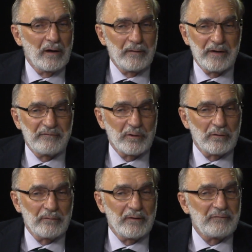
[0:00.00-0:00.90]
if
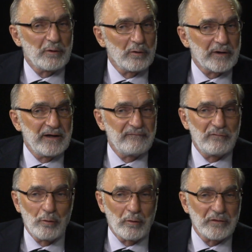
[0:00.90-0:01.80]
you're looking
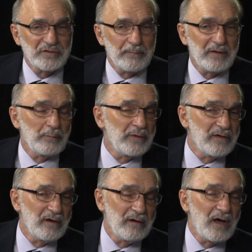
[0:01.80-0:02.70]
for something with
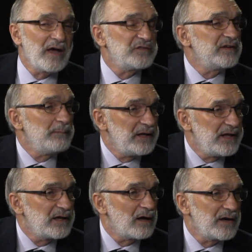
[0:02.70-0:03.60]
a high
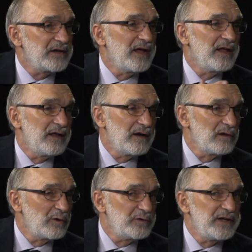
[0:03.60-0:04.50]
CBD content, a
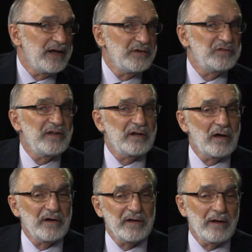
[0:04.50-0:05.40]
low THC
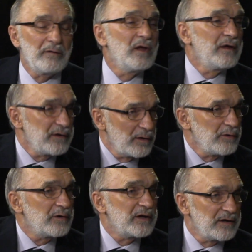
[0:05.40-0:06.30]
content, you
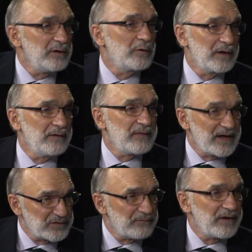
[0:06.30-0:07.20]
can
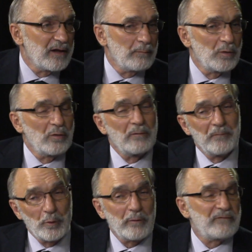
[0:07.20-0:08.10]
that's available,
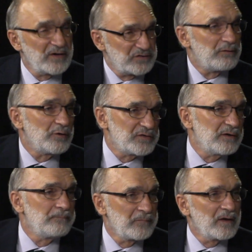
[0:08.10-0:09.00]
or vice versa,
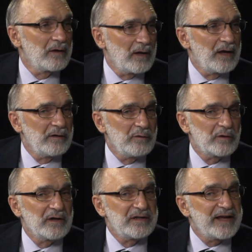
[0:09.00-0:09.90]
and you
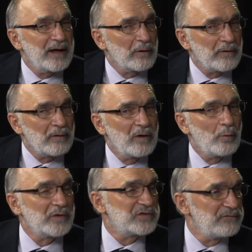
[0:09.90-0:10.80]
can tailor
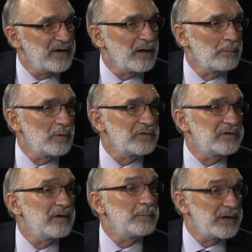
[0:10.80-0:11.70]
what's available to
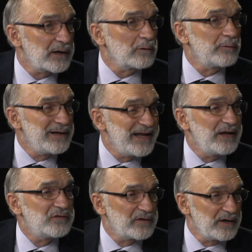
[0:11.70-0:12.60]
the particular
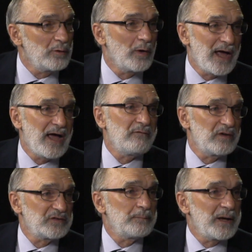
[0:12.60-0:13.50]
needs that you have
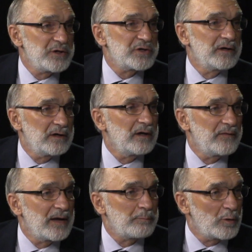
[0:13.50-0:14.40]
as a patient in
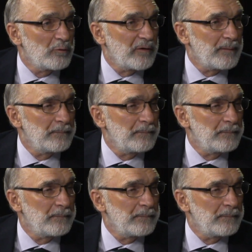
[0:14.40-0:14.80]
that program.